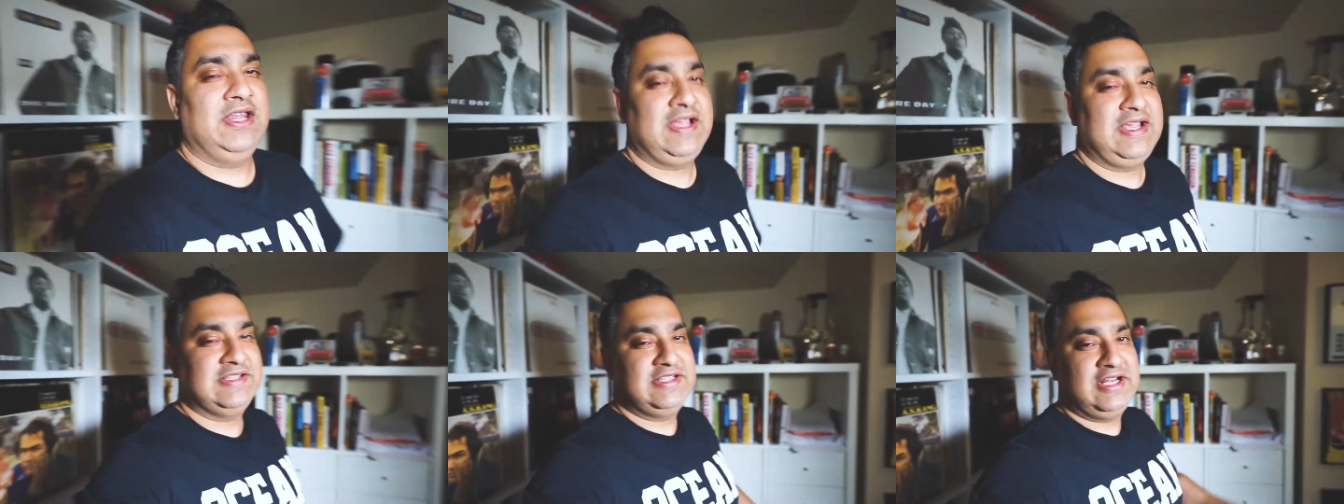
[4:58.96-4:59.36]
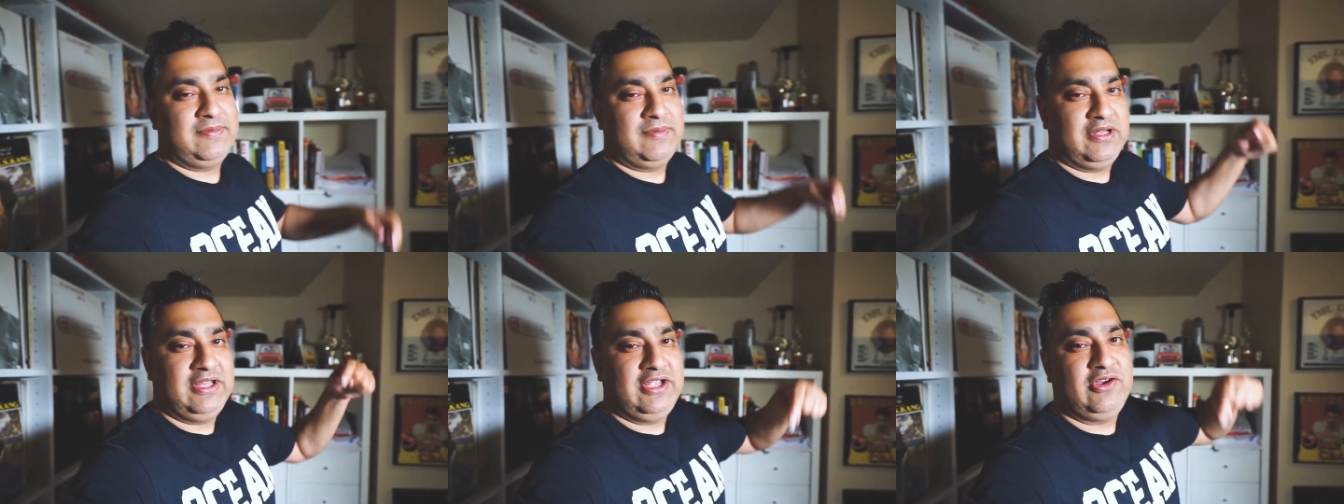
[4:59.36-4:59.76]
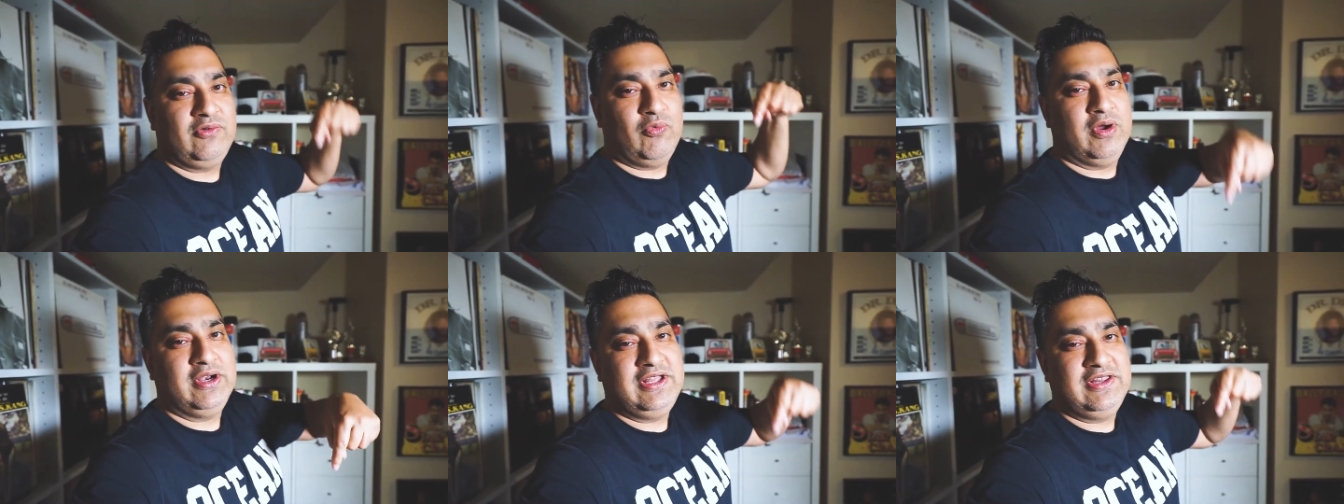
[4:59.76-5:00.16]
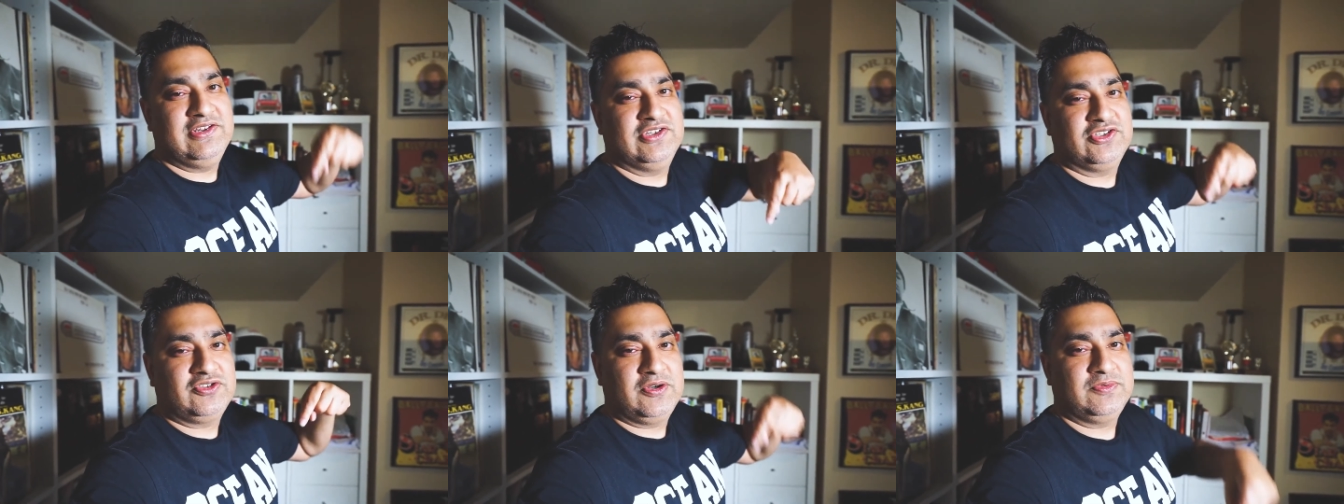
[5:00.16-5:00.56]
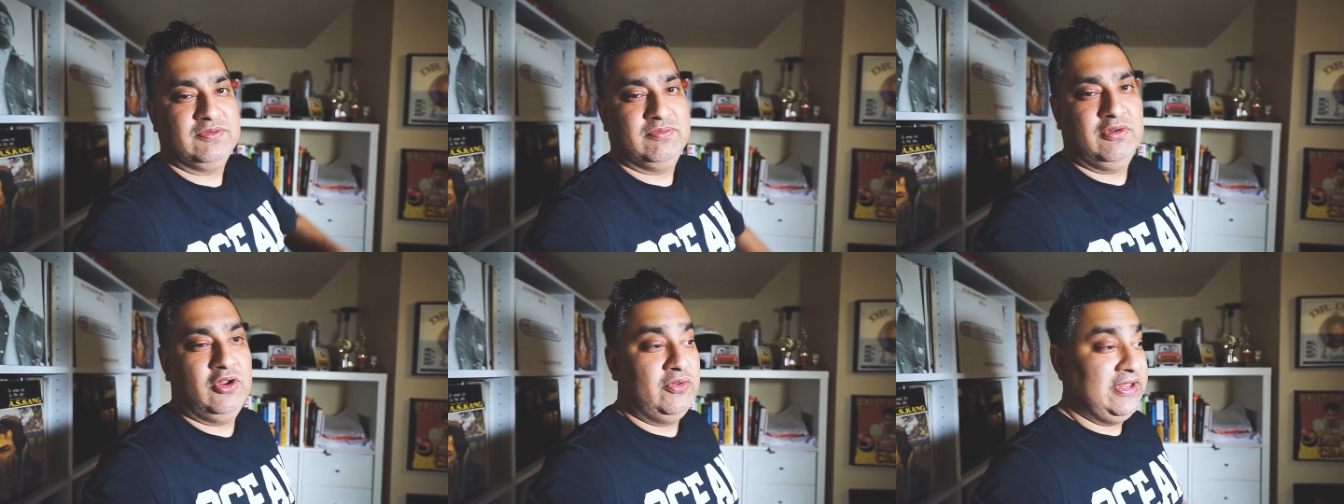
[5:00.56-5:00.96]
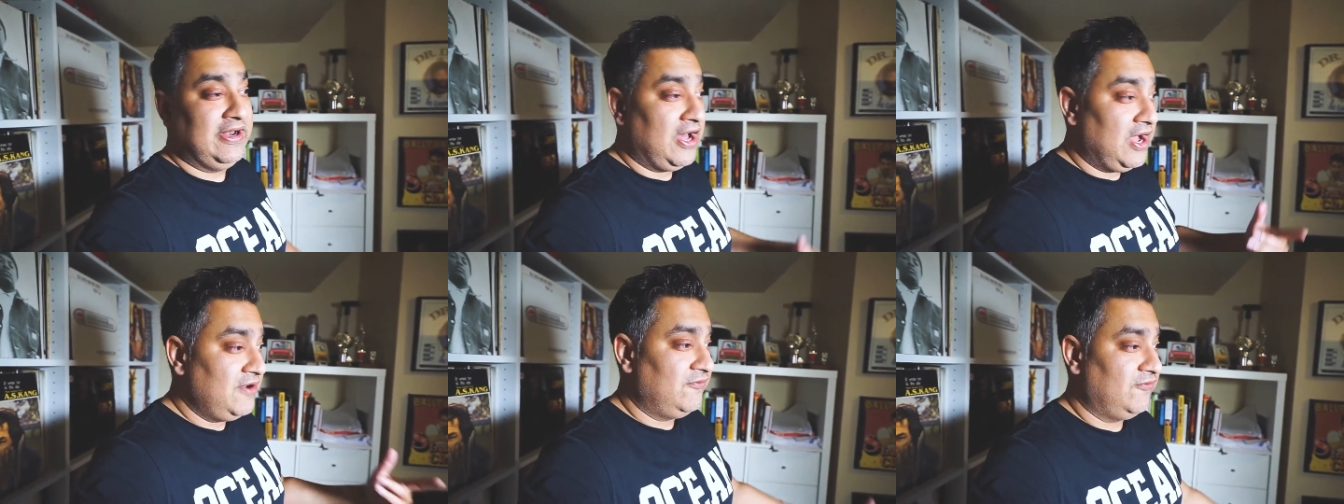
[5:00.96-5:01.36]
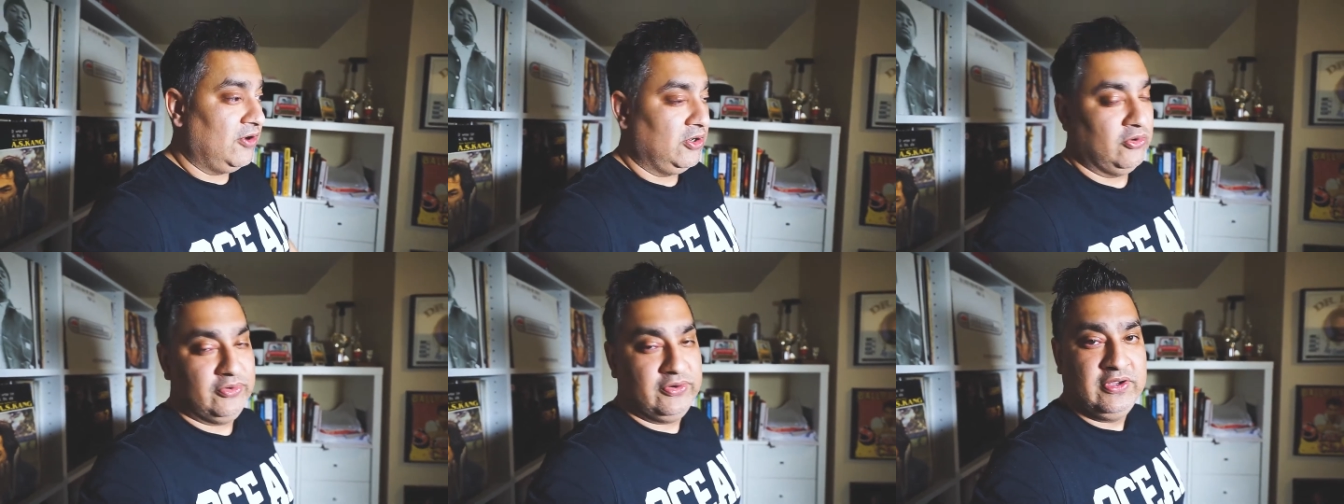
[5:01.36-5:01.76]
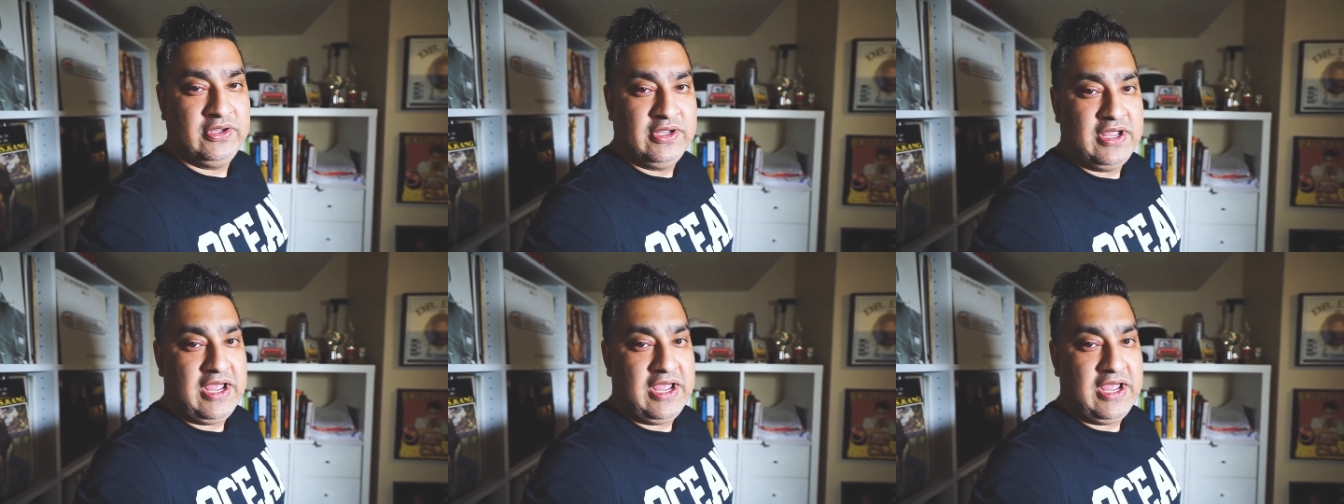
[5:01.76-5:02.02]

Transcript: like I said, I'm gonna link one in the description below that I followed